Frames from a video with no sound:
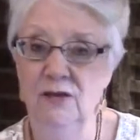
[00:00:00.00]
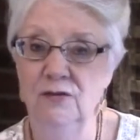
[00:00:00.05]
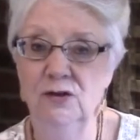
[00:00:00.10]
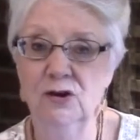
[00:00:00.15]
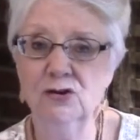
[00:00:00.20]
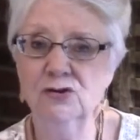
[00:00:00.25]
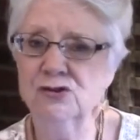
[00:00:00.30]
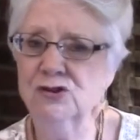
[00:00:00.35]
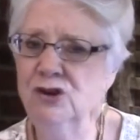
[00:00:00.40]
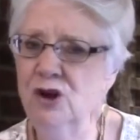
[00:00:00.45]

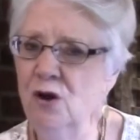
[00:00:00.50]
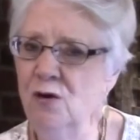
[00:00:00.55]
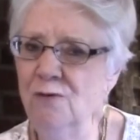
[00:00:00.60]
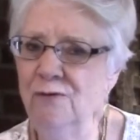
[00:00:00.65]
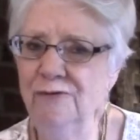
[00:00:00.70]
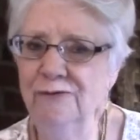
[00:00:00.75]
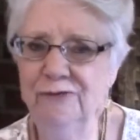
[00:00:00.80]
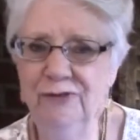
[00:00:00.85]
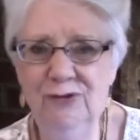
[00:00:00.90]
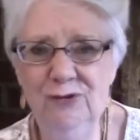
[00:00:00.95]
There's no
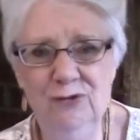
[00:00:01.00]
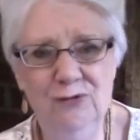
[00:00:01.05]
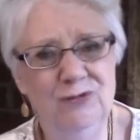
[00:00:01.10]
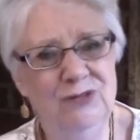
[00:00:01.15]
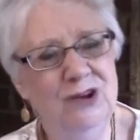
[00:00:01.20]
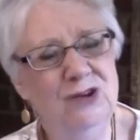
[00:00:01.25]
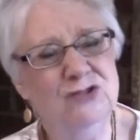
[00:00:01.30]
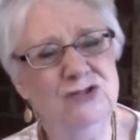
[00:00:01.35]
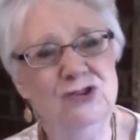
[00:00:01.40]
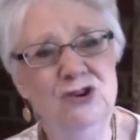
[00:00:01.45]
food,
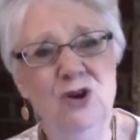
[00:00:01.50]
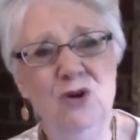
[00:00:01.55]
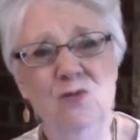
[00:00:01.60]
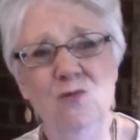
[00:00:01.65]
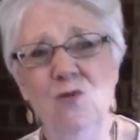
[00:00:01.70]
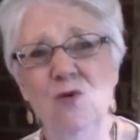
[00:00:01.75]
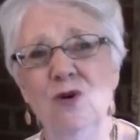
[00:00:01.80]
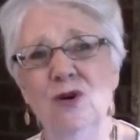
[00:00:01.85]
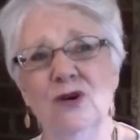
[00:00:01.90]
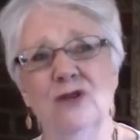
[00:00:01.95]
there's no
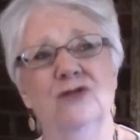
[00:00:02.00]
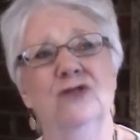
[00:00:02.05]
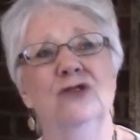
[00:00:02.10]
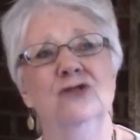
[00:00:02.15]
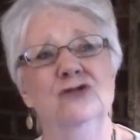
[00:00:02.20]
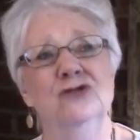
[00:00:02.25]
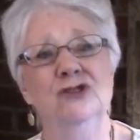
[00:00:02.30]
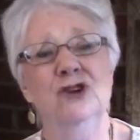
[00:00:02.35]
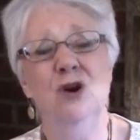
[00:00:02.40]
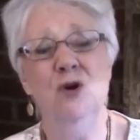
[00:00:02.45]
water,
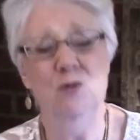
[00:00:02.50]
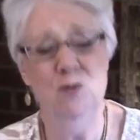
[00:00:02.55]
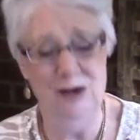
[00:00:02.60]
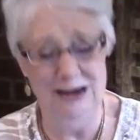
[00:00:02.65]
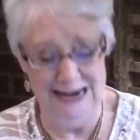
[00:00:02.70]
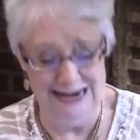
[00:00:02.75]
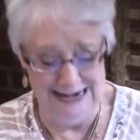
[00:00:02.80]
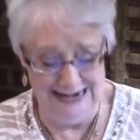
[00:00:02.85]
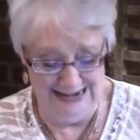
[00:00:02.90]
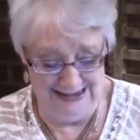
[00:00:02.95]
there's no
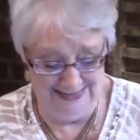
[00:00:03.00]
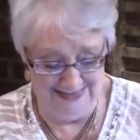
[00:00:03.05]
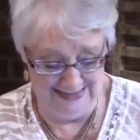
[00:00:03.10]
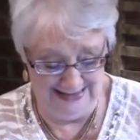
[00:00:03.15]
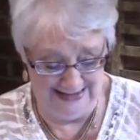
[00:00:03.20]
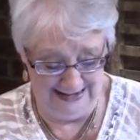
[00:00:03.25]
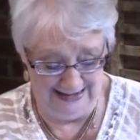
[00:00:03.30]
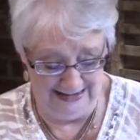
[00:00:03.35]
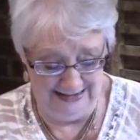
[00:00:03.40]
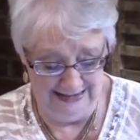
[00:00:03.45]

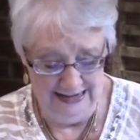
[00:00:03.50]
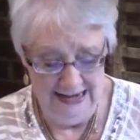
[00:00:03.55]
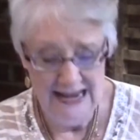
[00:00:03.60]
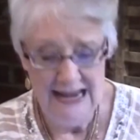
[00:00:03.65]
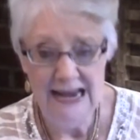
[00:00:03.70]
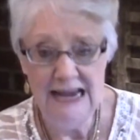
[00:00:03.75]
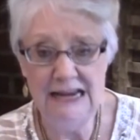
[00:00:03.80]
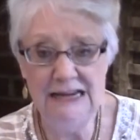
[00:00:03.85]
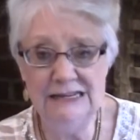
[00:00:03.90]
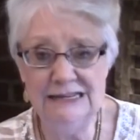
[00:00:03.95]
anything.
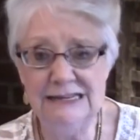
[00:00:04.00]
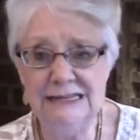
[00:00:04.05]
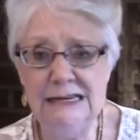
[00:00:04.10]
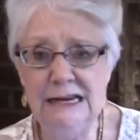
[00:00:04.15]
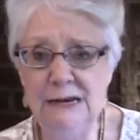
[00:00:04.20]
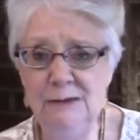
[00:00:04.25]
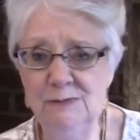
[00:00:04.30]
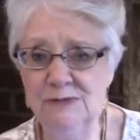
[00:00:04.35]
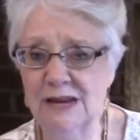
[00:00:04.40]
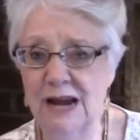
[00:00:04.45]
It
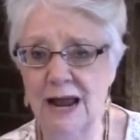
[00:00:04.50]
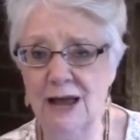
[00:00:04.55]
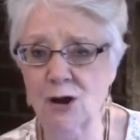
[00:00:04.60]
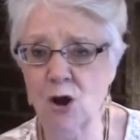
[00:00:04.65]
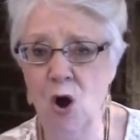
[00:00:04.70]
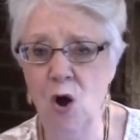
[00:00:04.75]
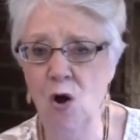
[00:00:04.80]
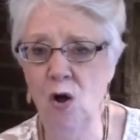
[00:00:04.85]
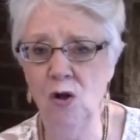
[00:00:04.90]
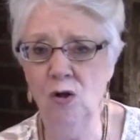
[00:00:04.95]
seems
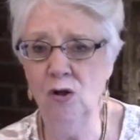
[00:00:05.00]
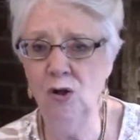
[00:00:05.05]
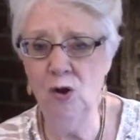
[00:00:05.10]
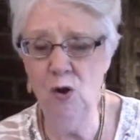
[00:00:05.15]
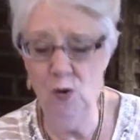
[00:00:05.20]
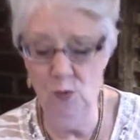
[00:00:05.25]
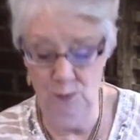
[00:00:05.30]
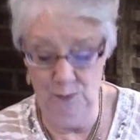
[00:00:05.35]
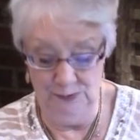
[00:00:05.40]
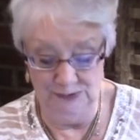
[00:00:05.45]
like all
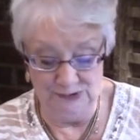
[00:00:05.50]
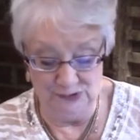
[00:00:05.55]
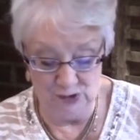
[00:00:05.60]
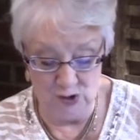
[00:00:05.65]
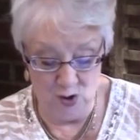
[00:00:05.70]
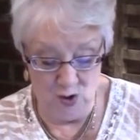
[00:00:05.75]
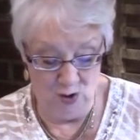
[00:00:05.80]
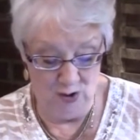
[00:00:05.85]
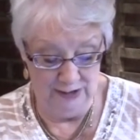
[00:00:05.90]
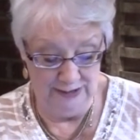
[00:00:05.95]
hope is
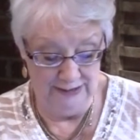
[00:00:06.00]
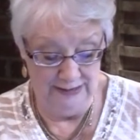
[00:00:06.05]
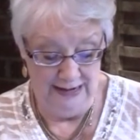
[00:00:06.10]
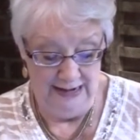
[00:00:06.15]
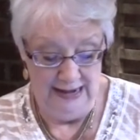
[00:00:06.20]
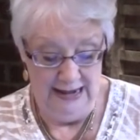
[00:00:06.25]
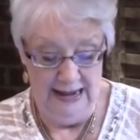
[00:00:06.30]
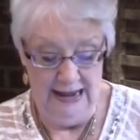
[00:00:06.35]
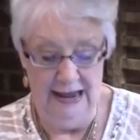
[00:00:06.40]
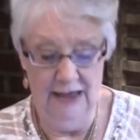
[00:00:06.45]
gone.
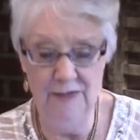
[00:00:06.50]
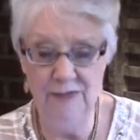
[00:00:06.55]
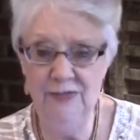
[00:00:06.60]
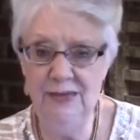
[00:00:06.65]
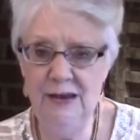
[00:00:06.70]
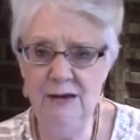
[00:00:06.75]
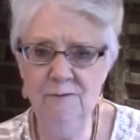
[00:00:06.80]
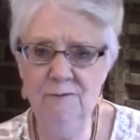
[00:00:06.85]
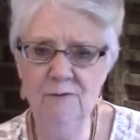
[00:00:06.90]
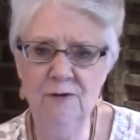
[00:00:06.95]
And
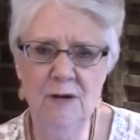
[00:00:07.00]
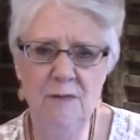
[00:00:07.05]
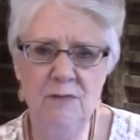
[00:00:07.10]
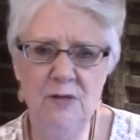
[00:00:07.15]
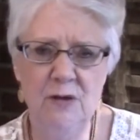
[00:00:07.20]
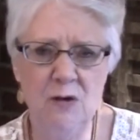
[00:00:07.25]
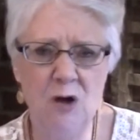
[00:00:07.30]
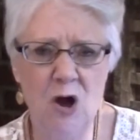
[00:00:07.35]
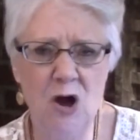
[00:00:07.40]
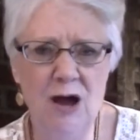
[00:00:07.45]
then from
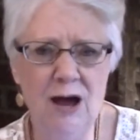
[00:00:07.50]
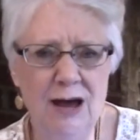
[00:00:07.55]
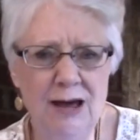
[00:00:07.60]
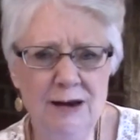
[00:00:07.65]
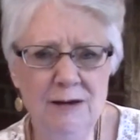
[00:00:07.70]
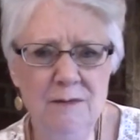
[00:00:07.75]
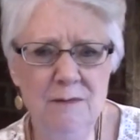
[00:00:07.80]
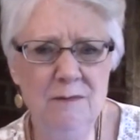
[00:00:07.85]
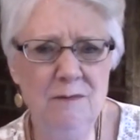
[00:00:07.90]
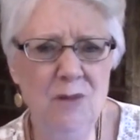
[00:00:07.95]
the
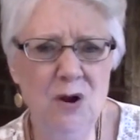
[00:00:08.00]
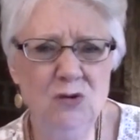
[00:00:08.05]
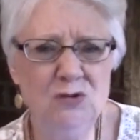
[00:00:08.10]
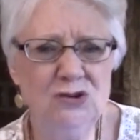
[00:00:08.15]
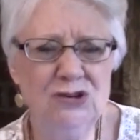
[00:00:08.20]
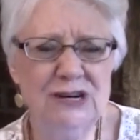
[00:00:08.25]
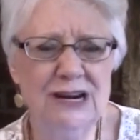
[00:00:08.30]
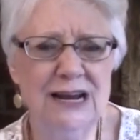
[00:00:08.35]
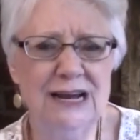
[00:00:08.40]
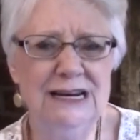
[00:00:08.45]

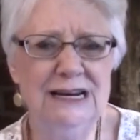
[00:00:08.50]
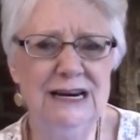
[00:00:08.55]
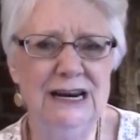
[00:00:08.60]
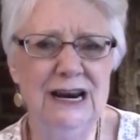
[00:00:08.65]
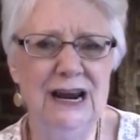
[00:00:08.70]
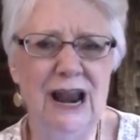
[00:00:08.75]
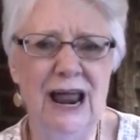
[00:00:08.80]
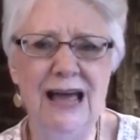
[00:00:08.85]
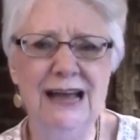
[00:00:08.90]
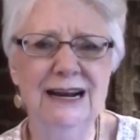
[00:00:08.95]
most
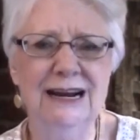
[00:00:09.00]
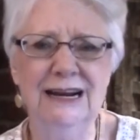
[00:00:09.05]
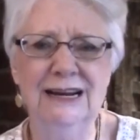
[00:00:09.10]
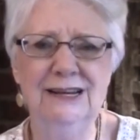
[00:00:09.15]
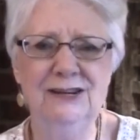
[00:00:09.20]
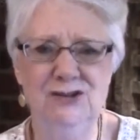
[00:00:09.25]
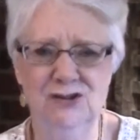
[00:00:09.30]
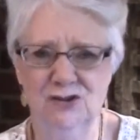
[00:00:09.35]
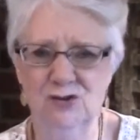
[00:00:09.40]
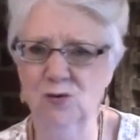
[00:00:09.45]

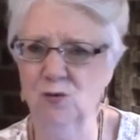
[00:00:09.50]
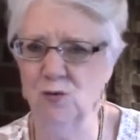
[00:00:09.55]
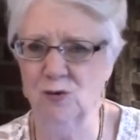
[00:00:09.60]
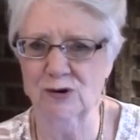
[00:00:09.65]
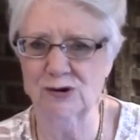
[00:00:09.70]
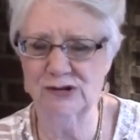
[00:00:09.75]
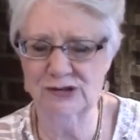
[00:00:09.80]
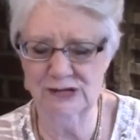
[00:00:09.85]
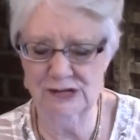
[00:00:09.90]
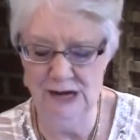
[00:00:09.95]
unlikely
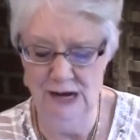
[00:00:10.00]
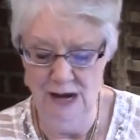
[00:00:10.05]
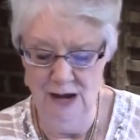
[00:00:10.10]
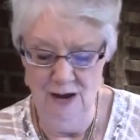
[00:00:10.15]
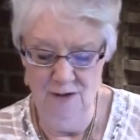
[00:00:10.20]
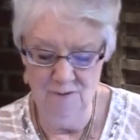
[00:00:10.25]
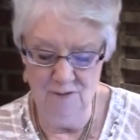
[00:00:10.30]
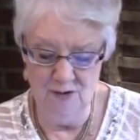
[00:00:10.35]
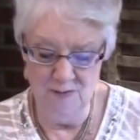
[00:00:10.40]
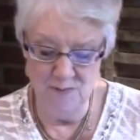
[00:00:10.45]
source,
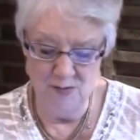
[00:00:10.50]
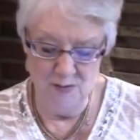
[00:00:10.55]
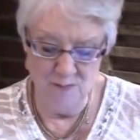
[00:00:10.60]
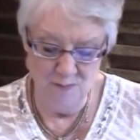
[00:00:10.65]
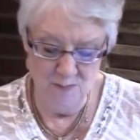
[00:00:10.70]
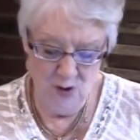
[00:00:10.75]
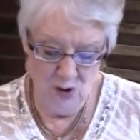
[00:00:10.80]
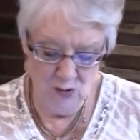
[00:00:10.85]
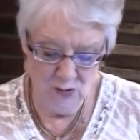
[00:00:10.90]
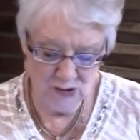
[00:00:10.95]
from the
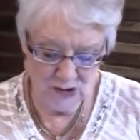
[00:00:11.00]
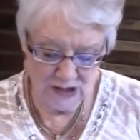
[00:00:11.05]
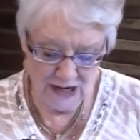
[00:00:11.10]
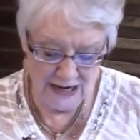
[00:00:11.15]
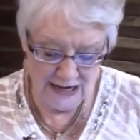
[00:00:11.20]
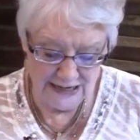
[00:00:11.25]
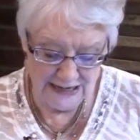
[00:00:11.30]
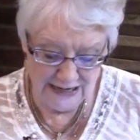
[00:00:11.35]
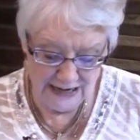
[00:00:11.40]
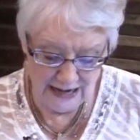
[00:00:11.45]
most
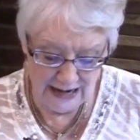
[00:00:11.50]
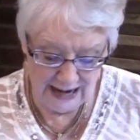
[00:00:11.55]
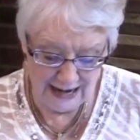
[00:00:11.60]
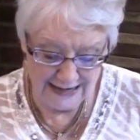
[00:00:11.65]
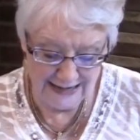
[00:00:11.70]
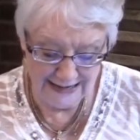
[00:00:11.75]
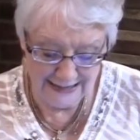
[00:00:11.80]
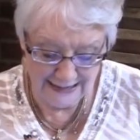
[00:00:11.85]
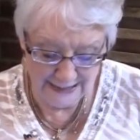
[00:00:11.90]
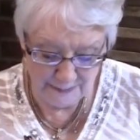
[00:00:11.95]

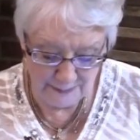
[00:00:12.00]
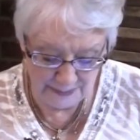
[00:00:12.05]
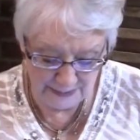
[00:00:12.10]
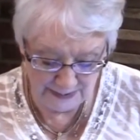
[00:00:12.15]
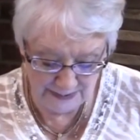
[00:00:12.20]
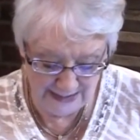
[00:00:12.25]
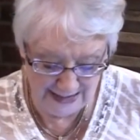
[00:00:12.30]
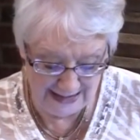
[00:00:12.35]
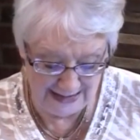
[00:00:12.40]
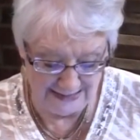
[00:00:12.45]
unlikely
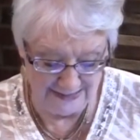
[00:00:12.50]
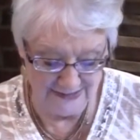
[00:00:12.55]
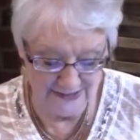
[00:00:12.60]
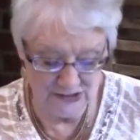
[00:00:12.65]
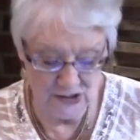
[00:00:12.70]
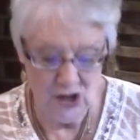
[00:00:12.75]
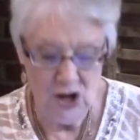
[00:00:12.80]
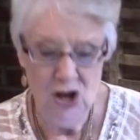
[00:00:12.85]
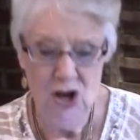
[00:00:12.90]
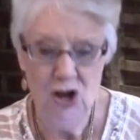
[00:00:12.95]

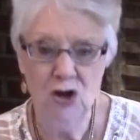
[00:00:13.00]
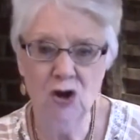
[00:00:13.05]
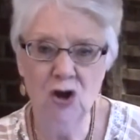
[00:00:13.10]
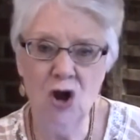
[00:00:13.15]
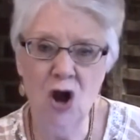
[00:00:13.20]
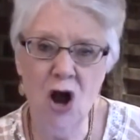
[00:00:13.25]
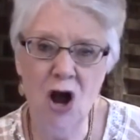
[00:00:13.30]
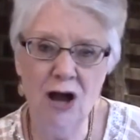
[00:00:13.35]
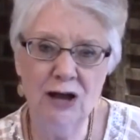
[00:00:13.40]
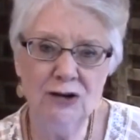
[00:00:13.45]
place,
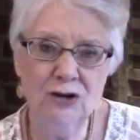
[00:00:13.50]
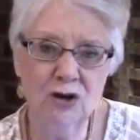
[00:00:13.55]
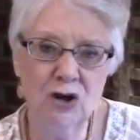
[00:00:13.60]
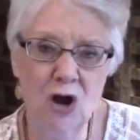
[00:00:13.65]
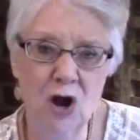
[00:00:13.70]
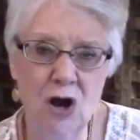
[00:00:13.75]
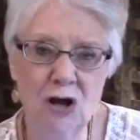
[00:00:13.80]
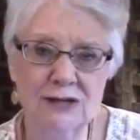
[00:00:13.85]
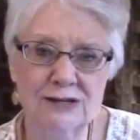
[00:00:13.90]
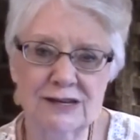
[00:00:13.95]
God
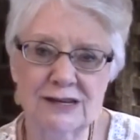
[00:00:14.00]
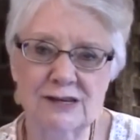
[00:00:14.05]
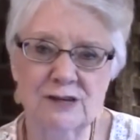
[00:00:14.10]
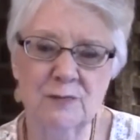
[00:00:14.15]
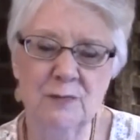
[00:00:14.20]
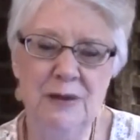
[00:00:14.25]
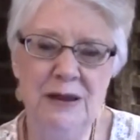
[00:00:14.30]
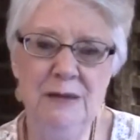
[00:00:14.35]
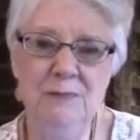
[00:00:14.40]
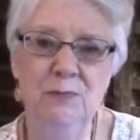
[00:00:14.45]
causes
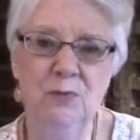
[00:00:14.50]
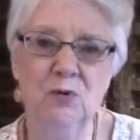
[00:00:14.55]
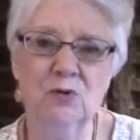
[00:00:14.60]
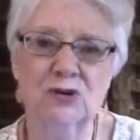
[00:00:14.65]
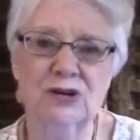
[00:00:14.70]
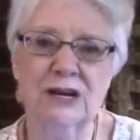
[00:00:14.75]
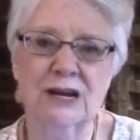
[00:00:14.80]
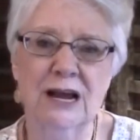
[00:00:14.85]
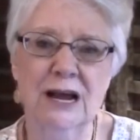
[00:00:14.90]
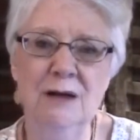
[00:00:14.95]
people
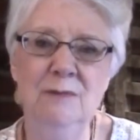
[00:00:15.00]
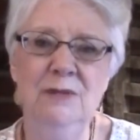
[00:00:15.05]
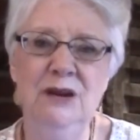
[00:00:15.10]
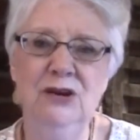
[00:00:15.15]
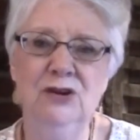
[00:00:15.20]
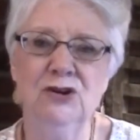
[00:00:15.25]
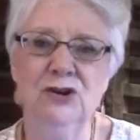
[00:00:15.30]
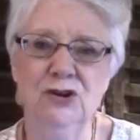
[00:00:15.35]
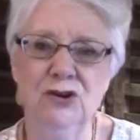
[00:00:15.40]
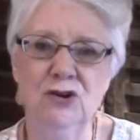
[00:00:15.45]
to come
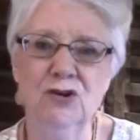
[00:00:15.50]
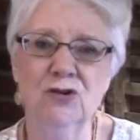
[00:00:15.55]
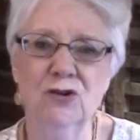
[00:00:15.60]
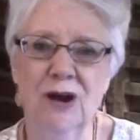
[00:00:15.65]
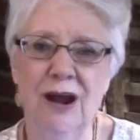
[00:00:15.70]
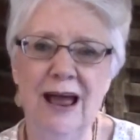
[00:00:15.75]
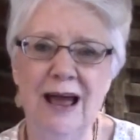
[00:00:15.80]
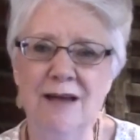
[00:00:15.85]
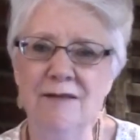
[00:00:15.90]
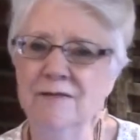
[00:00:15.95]
into your
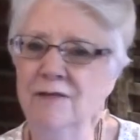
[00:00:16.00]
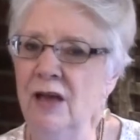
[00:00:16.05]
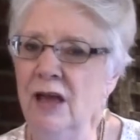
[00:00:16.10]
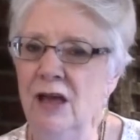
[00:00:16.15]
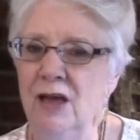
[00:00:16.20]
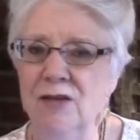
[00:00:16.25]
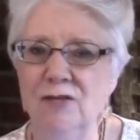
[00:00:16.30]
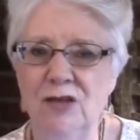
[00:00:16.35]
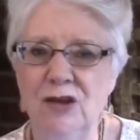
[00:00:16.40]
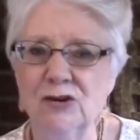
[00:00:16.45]

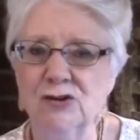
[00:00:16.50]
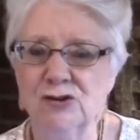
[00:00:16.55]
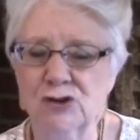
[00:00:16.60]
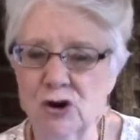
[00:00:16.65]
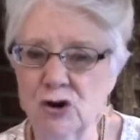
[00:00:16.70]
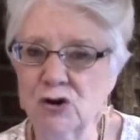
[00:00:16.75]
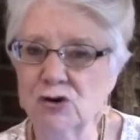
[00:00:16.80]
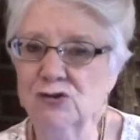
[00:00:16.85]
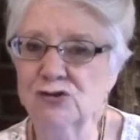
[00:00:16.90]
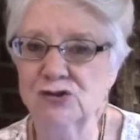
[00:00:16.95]
life that
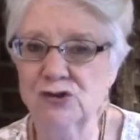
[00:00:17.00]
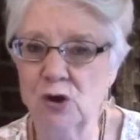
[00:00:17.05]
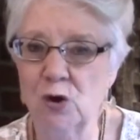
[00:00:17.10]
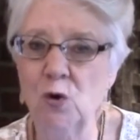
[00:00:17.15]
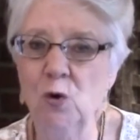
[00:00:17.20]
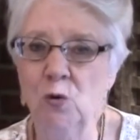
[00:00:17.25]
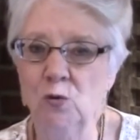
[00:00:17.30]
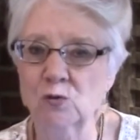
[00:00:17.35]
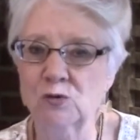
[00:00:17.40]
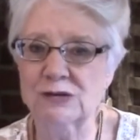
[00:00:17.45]
turns the
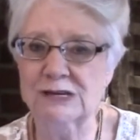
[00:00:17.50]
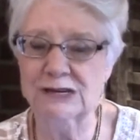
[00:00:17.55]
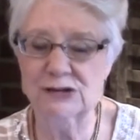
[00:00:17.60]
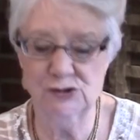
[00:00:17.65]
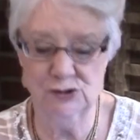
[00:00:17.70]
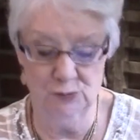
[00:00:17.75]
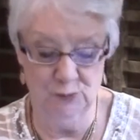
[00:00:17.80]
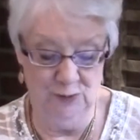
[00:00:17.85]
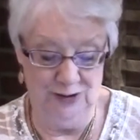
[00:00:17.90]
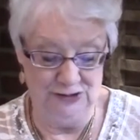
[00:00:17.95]
whole
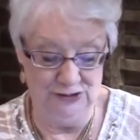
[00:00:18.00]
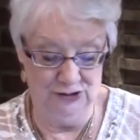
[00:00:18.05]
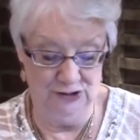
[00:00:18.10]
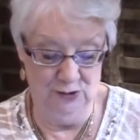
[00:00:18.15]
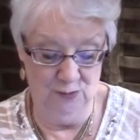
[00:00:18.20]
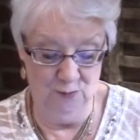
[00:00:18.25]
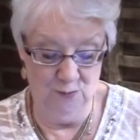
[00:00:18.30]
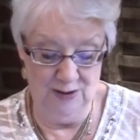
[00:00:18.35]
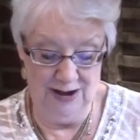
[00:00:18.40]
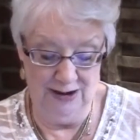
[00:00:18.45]

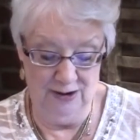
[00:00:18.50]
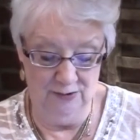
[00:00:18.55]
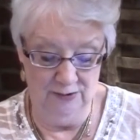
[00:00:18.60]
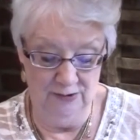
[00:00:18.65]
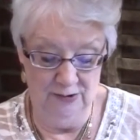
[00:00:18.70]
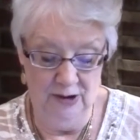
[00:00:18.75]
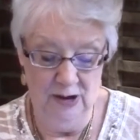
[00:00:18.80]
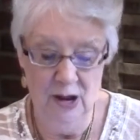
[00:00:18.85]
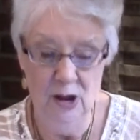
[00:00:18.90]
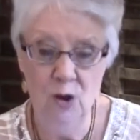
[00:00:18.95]
situation around.